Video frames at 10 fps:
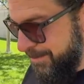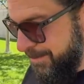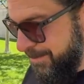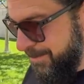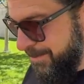
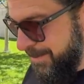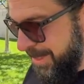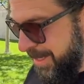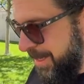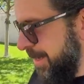
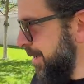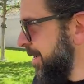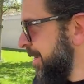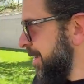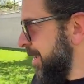
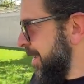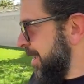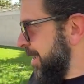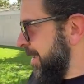[no speech]